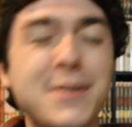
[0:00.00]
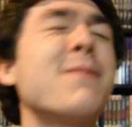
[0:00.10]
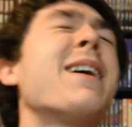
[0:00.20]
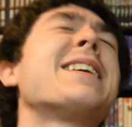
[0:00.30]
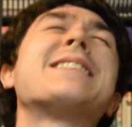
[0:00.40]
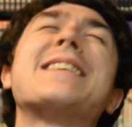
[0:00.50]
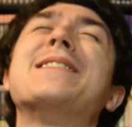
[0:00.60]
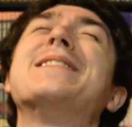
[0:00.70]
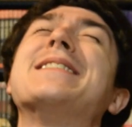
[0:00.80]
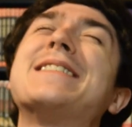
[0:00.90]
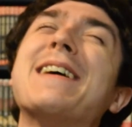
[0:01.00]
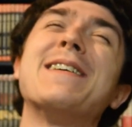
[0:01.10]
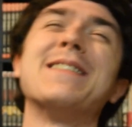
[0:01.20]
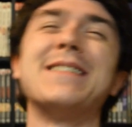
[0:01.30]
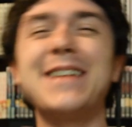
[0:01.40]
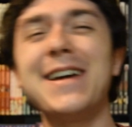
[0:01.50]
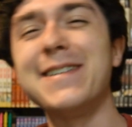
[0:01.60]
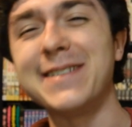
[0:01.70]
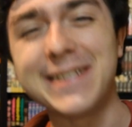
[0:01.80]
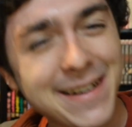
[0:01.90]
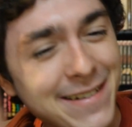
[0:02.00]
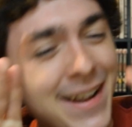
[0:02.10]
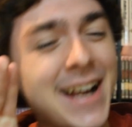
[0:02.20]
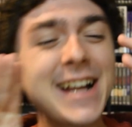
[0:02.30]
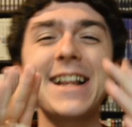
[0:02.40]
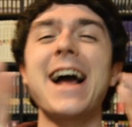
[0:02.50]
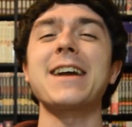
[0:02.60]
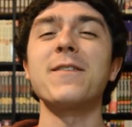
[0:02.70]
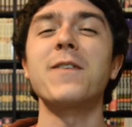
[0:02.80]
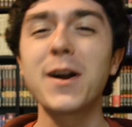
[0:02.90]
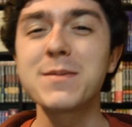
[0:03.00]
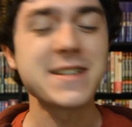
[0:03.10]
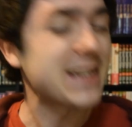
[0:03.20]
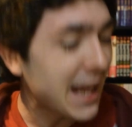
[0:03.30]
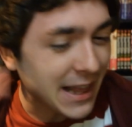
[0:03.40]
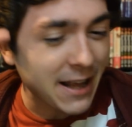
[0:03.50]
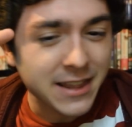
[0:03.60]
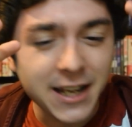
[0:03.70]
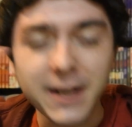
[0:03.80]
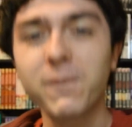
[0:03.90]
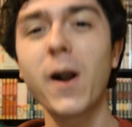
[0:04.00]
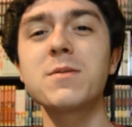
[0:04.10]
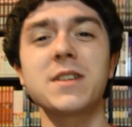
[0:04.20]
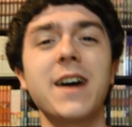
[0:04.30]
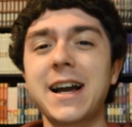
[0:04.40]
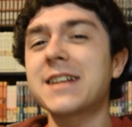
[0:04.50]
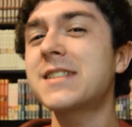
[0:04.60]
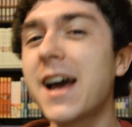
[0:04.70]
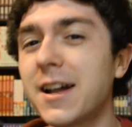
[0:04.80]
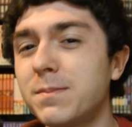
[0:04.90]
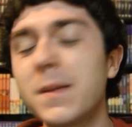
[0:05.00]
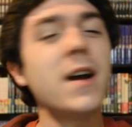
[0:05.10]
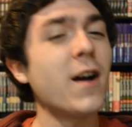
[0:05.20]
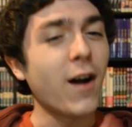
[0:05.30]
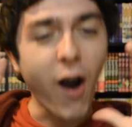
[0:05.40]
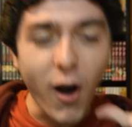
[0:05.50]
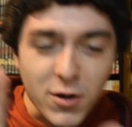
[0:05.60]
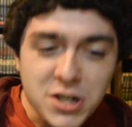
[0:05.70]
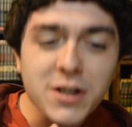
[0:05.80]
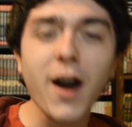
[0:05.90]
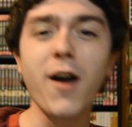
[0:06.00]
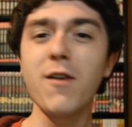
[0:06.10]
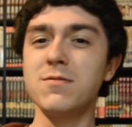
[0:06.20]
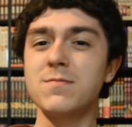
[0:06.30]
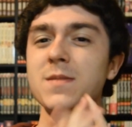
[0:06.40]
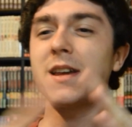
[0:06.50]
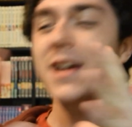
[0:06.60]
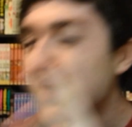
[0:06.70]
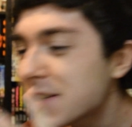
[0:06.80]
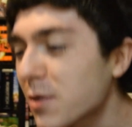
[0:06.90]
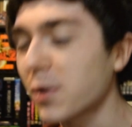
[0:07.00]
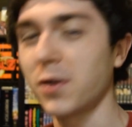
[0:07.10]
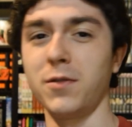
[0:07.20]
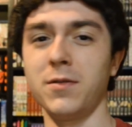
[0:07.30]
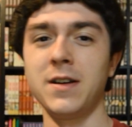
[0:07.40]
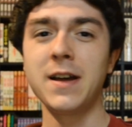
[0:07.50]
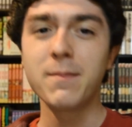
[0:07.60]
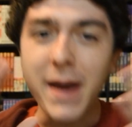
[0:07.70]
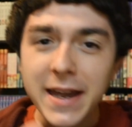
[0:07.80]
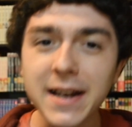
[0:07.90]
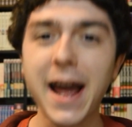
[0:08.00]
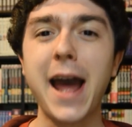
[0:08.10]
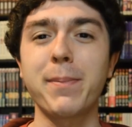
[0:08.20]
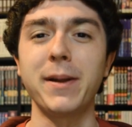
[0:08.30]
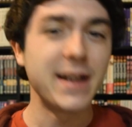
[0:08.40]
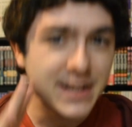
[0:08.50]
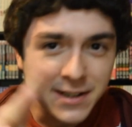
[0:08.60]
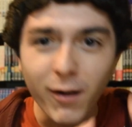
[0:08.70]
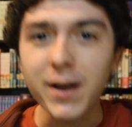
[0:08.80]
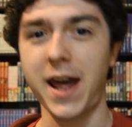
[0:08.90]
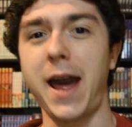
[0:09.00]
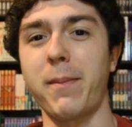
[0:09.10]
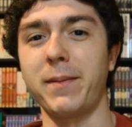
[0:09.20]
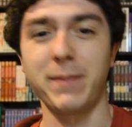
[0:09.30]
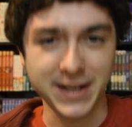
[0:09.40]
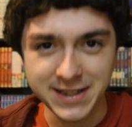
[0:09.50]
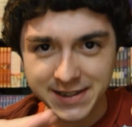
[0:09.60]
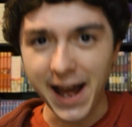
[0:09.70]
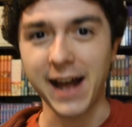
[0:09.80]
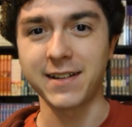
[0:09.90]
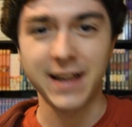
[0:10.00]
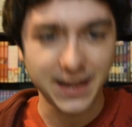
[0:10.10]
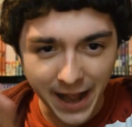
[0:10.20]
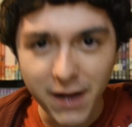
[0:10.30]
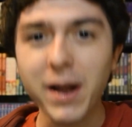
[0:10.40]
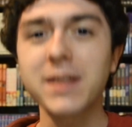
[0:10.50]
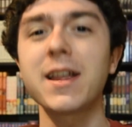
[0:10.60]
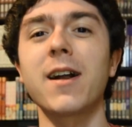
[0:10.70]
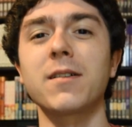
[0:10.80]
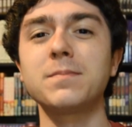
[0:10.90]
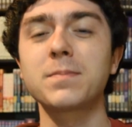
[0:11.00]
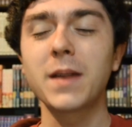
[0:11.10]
And I'm like, dude, dude, dude, dude. That confirms it. That that that confirms it. Like I said, Ochako, Izuku, make it happen. It's going to happen because that that that right there.